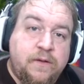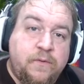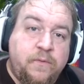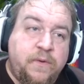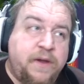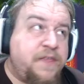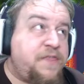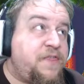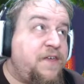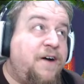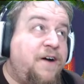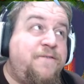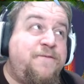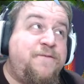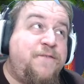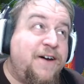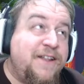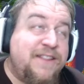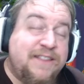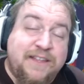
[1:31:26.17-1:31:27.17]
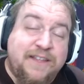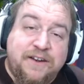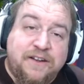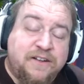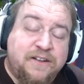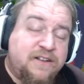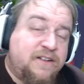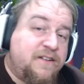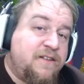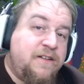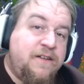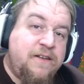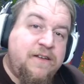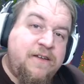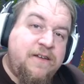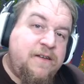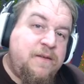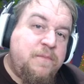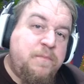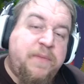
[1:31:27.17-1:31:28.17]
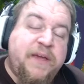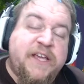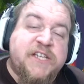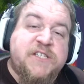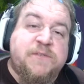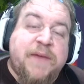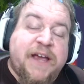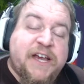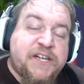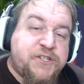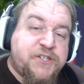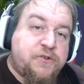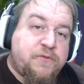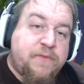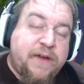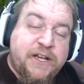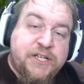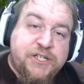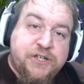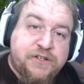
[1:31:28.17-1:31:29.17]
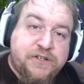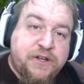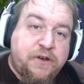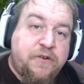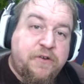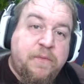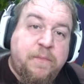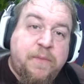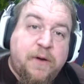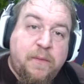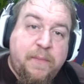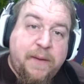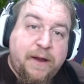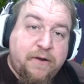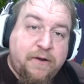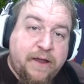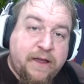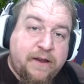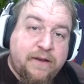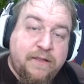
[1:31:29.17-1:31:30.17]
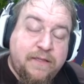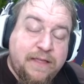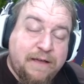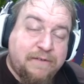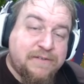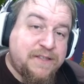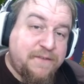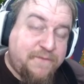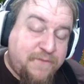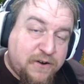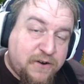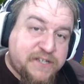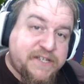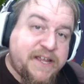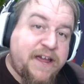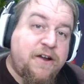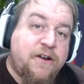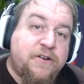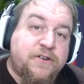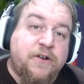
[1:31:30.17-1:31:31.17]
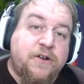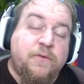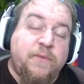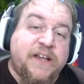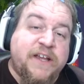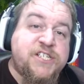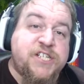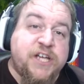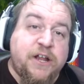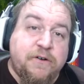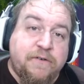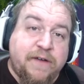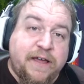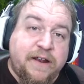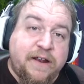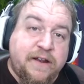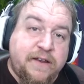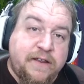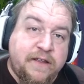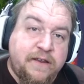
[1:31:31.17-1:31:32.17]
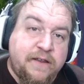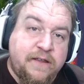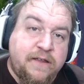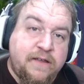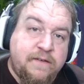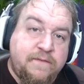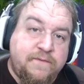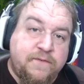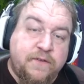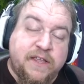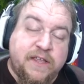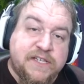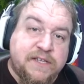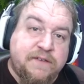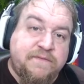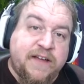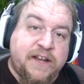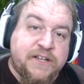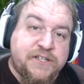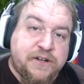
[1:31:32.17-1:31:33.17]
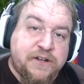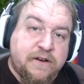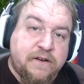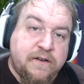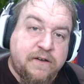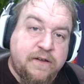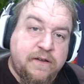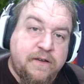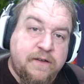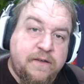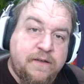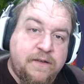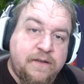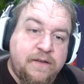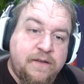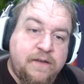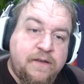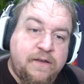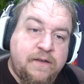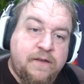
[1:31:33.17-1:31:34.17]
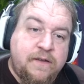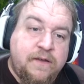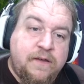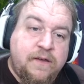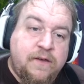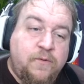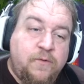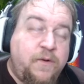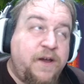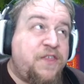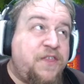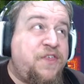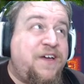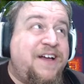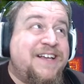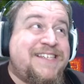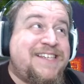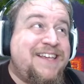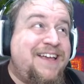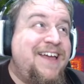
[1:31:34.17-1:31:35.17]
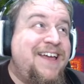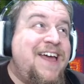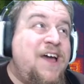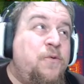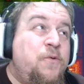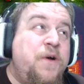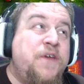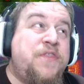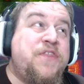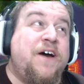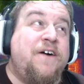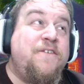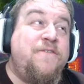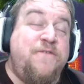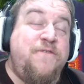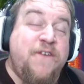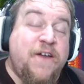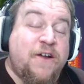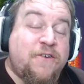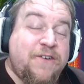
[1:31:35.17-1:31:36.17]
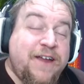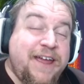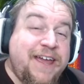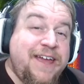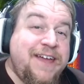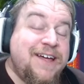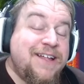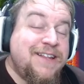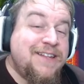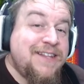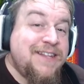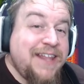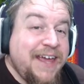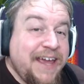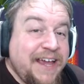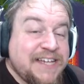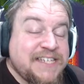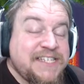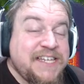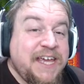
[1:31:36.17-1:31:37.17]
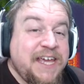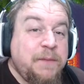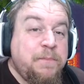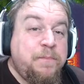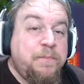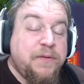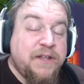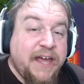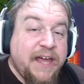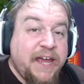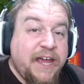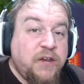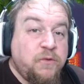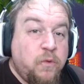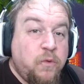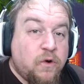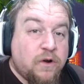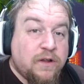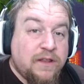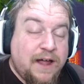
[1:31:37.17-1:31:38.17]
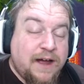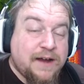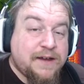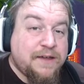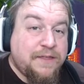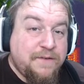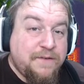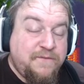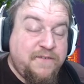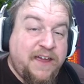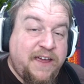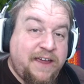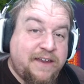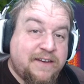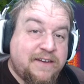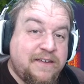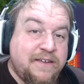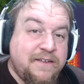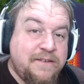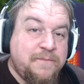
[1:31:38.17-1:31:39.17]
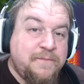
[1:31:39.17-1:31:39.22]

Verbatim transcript: with a fun little Beastmaster Ranger Totem Barbarian. That was the first character we generated for this adventure. With a very lazy Blade Warlock of the Fiend.